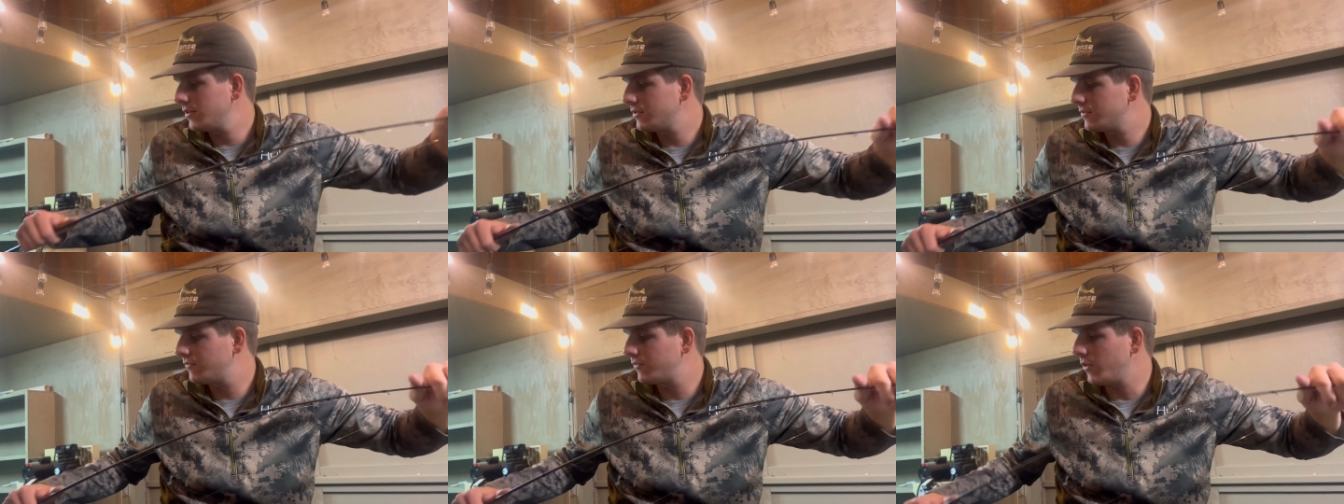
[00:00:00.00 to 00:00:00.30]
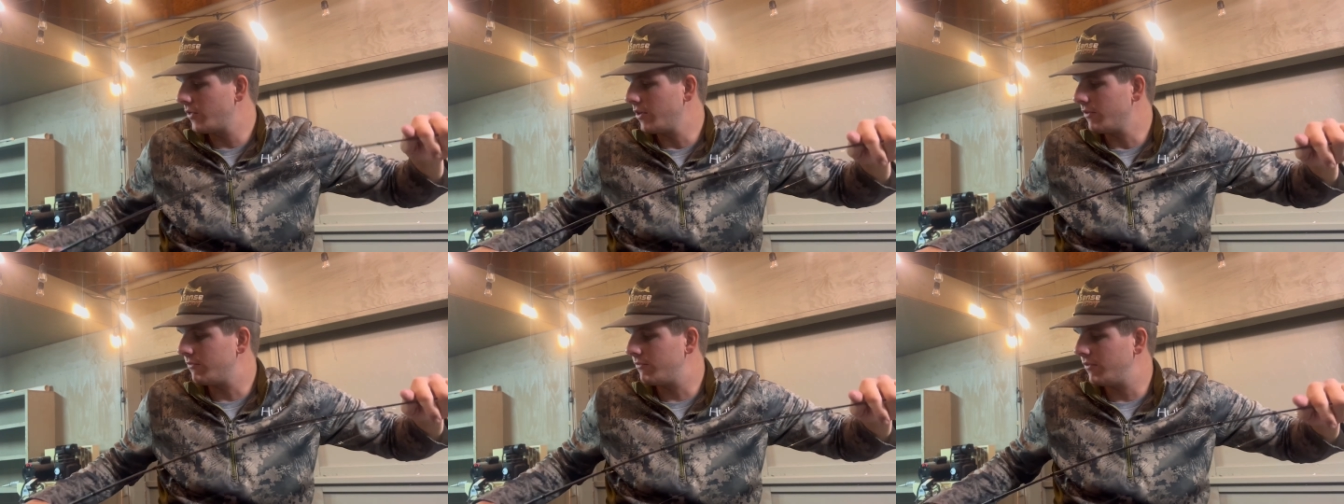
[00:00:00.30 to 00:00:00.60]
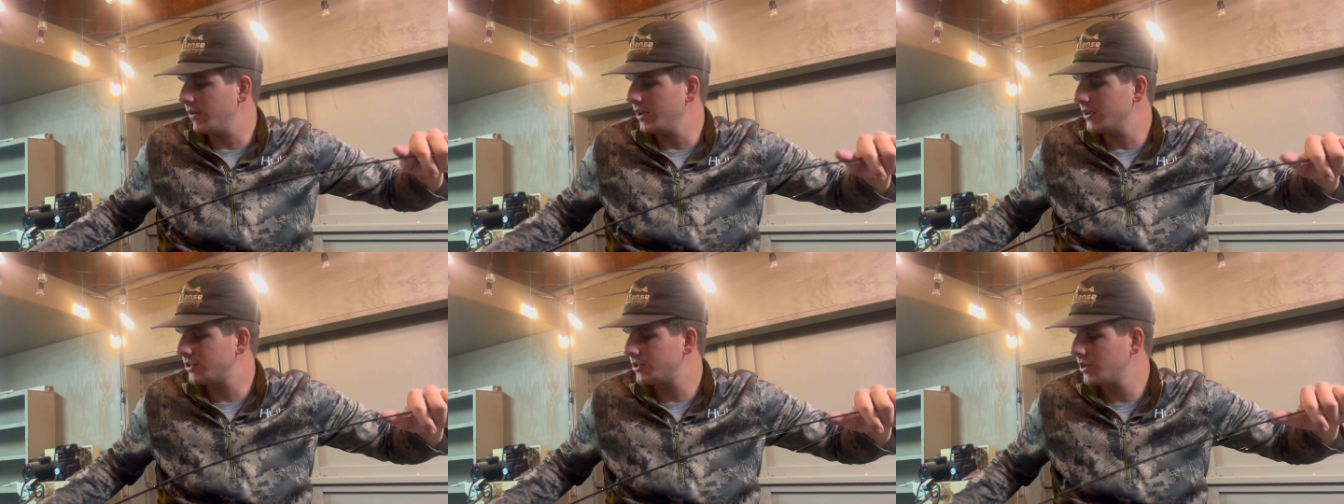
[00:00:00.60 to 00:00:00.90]
for the
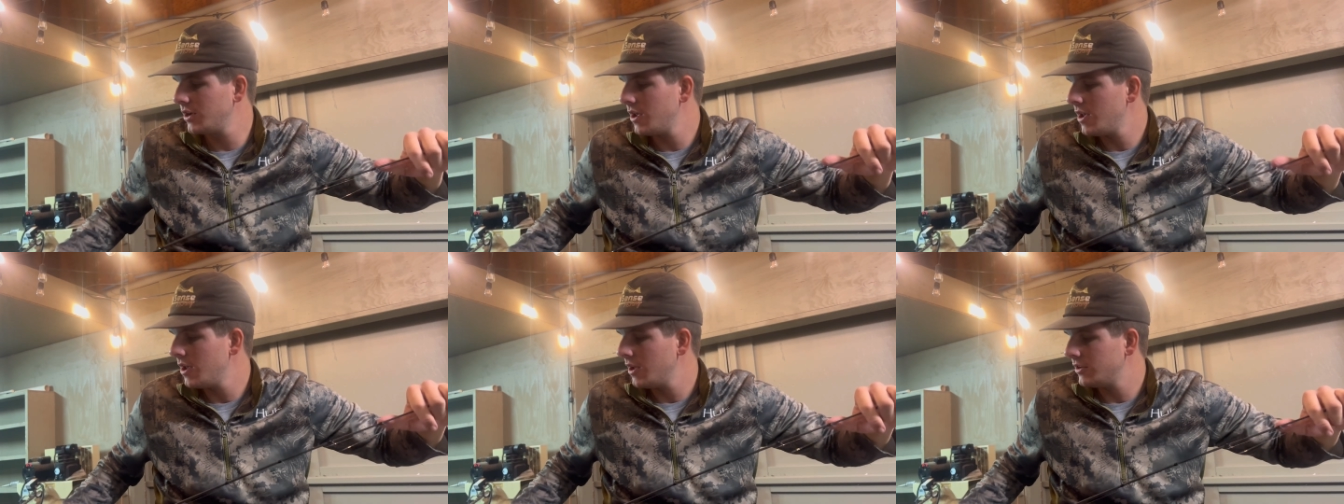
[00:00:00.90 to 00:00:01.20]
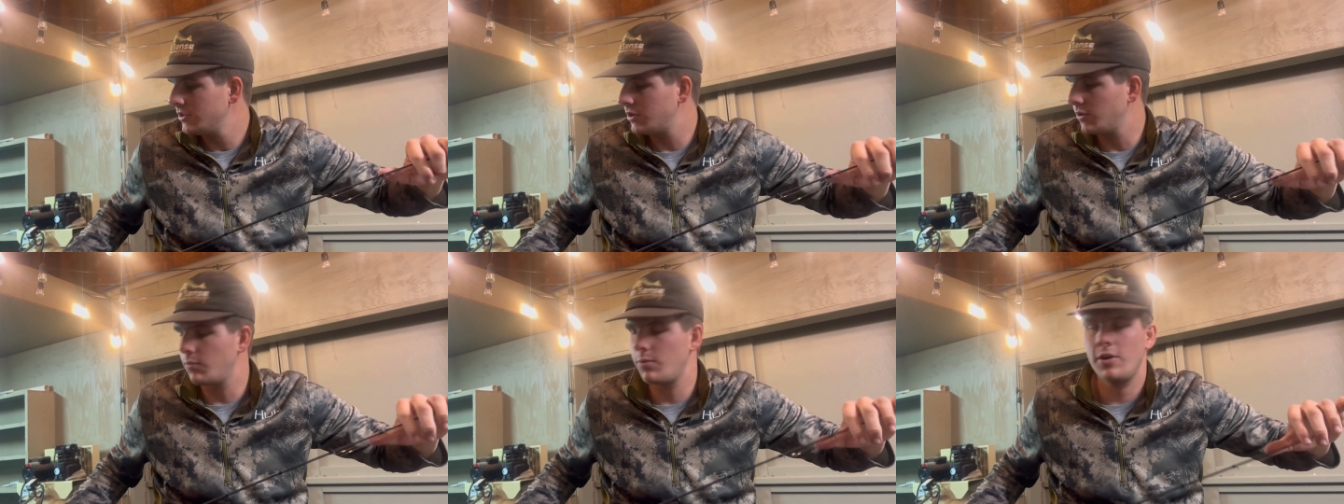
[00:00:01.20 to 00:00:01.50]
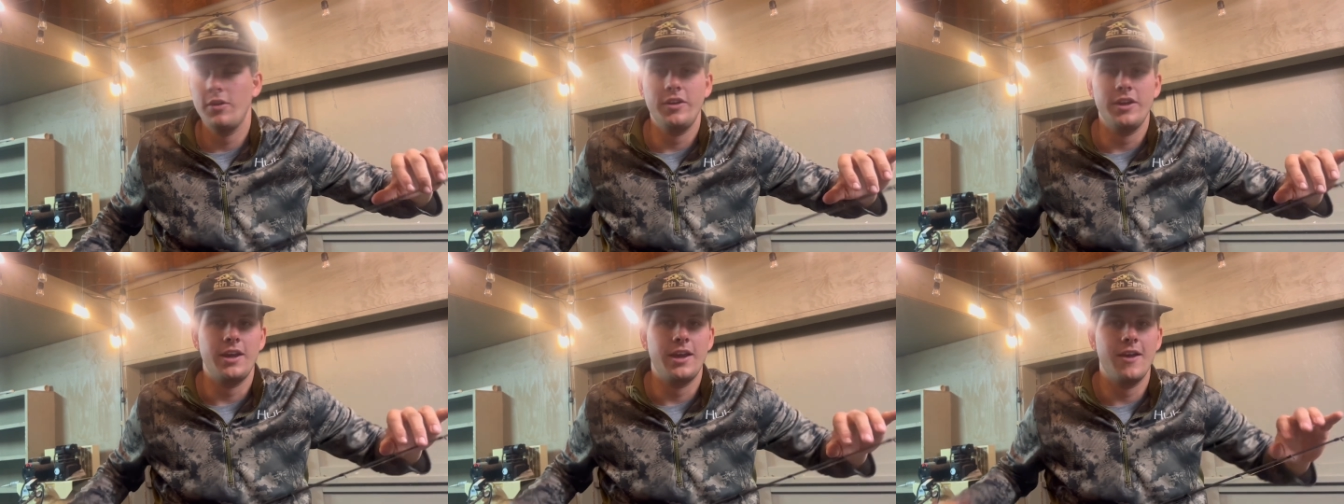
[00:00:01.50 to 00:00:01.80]
fish to
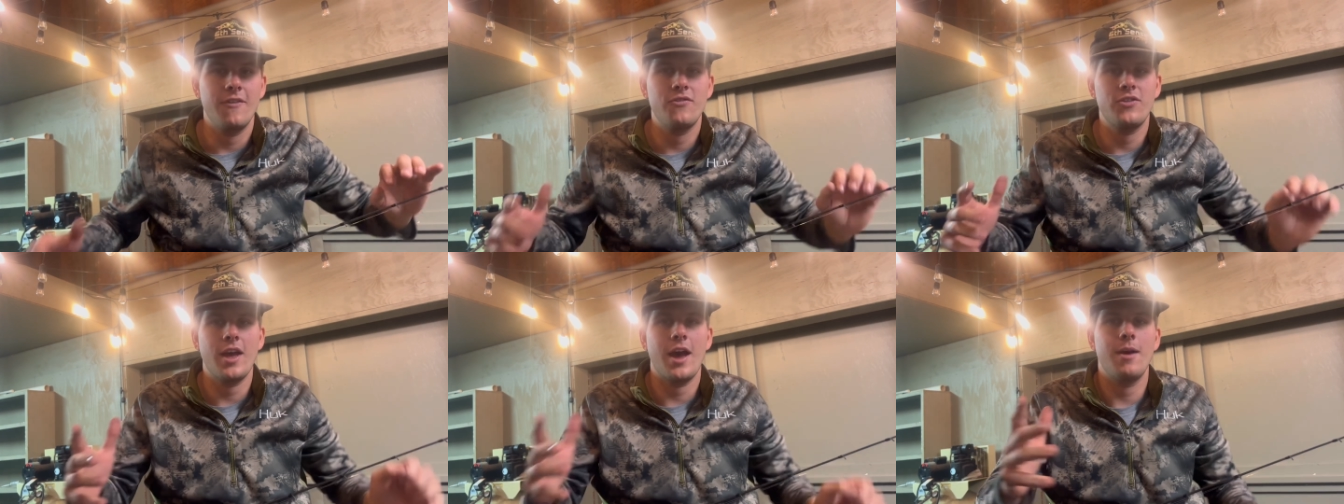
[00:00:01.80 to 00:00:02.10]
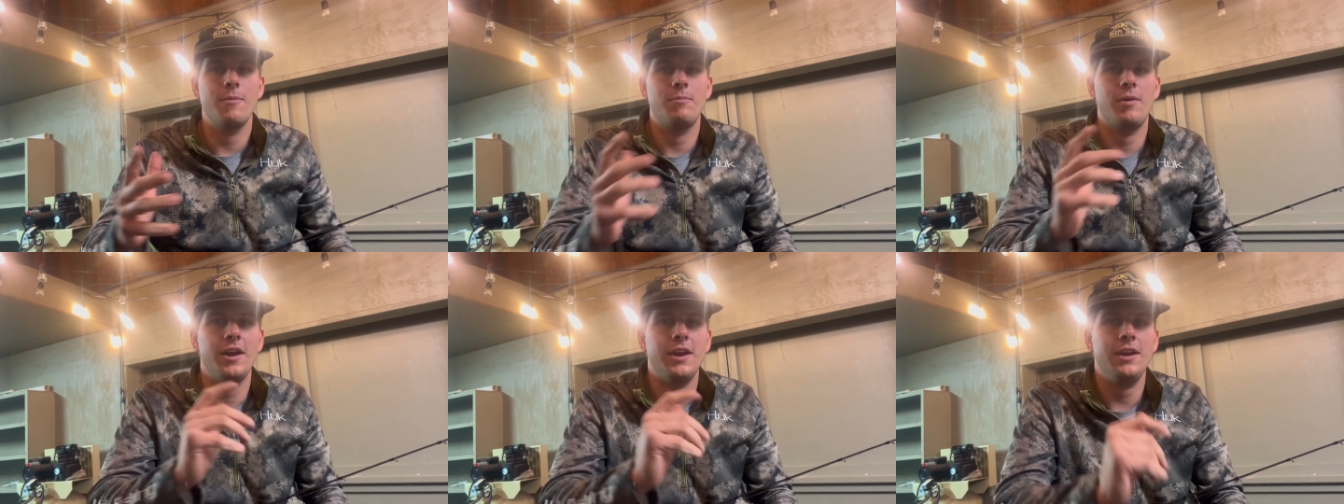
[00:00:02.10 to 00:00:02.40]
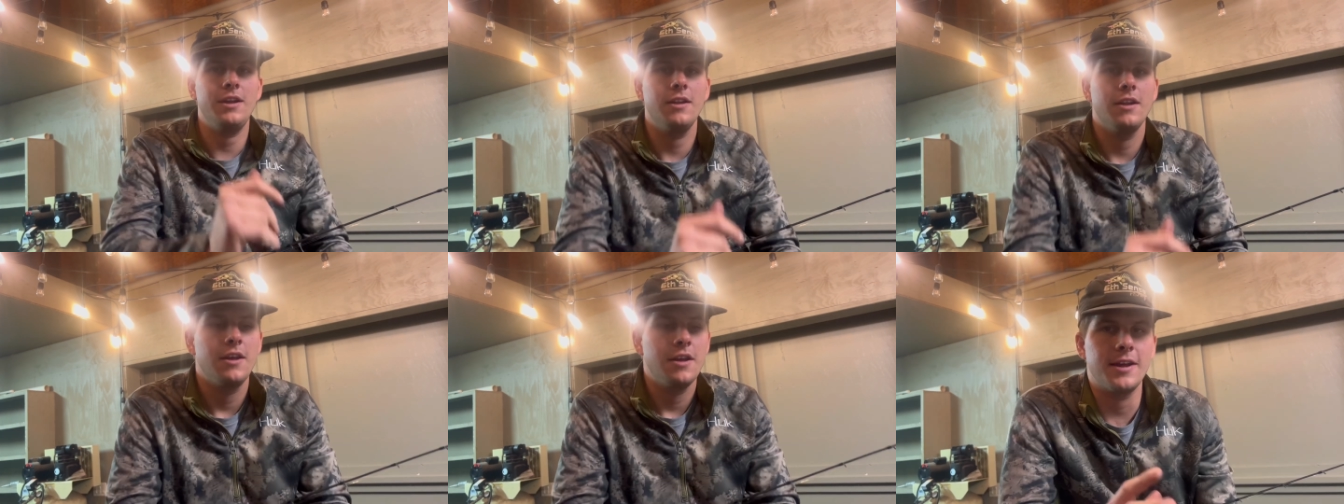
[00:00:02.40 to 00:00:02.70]
really get that
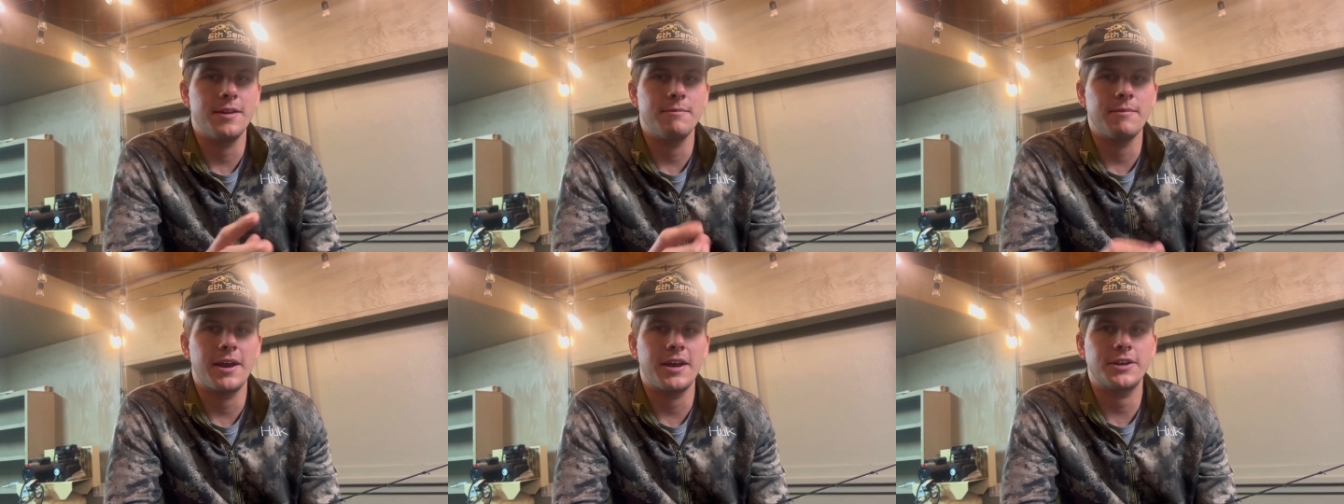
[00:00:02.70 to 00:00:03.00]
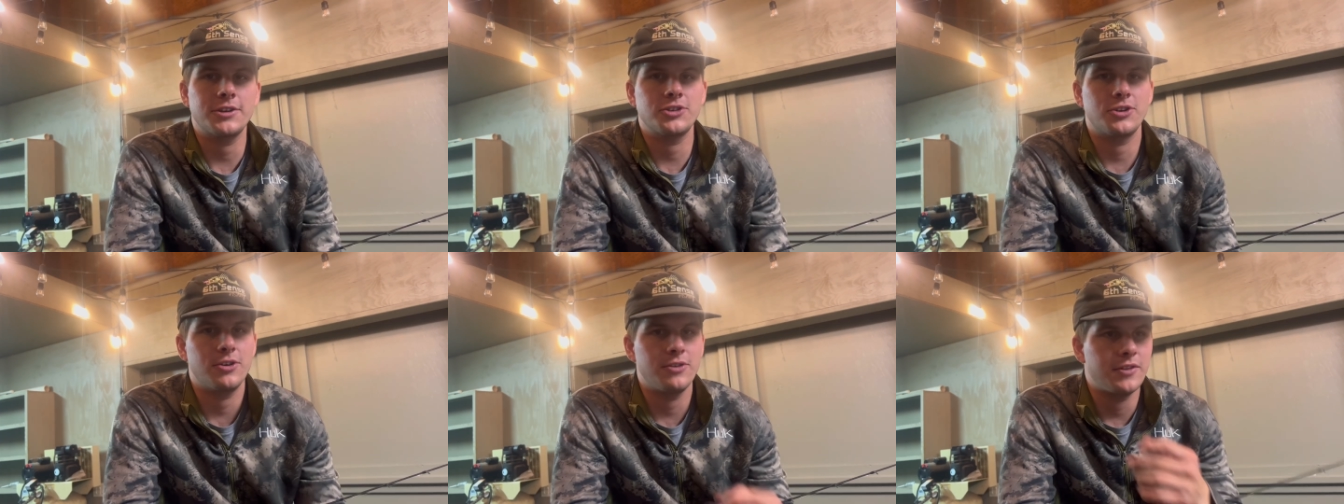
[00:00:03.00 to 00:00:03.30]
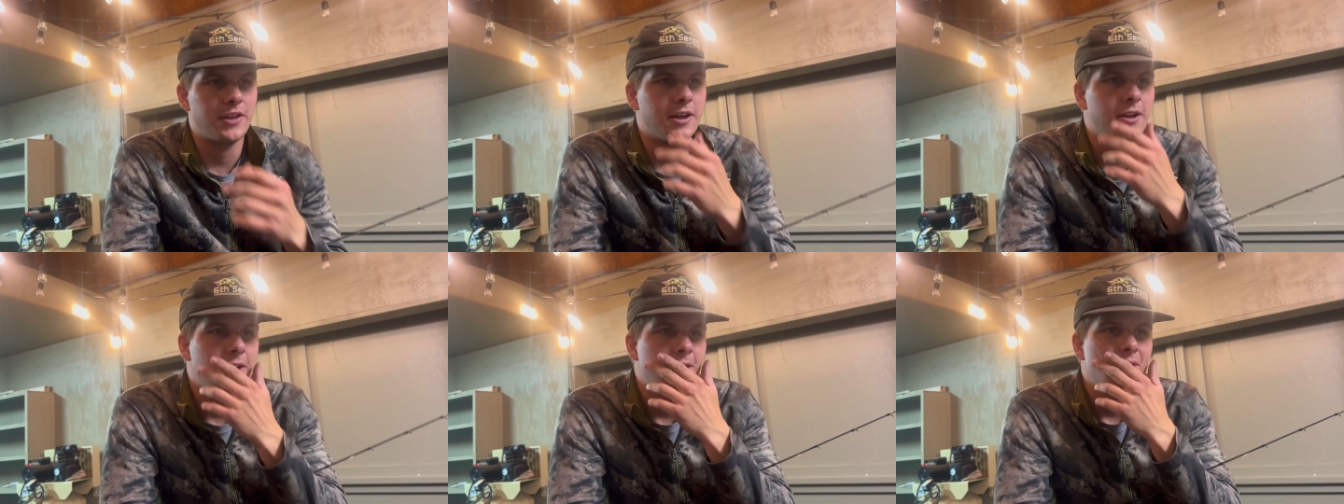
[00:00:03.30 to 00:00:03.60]
bait and make sure
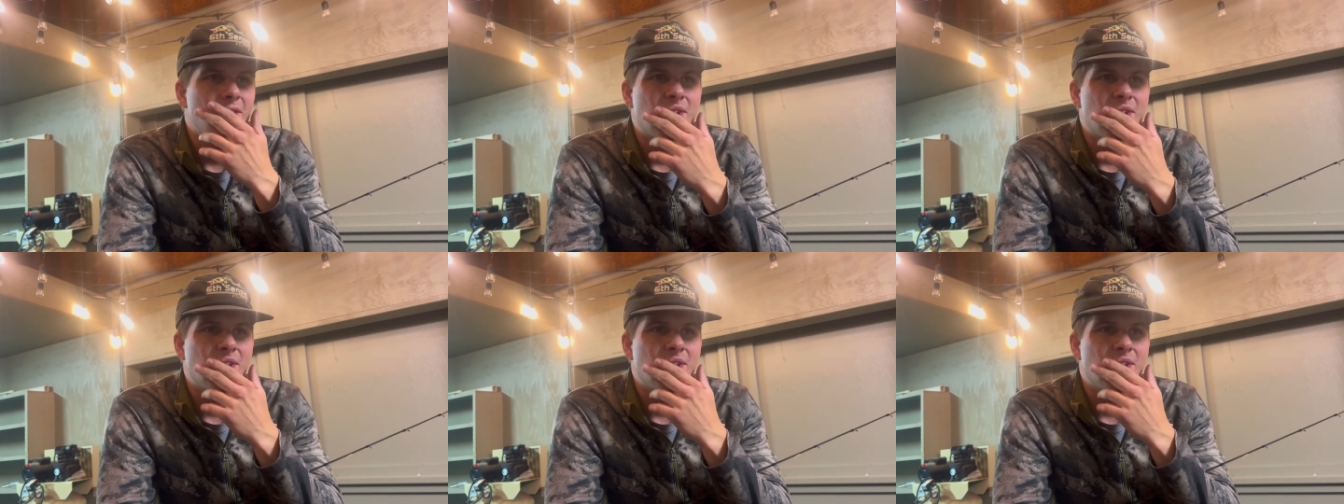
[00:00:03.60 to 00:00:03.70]
that